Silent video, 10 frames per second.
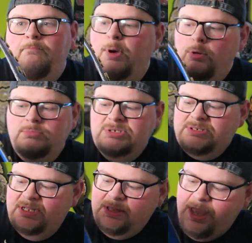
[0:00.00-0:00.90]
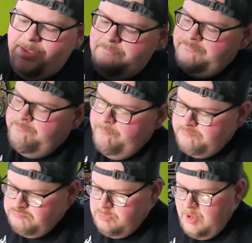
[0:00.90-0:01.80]
Boom. Just like that.
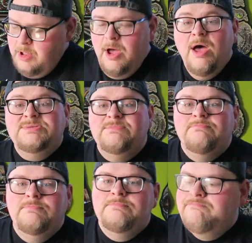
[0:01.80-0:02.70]
Awesome.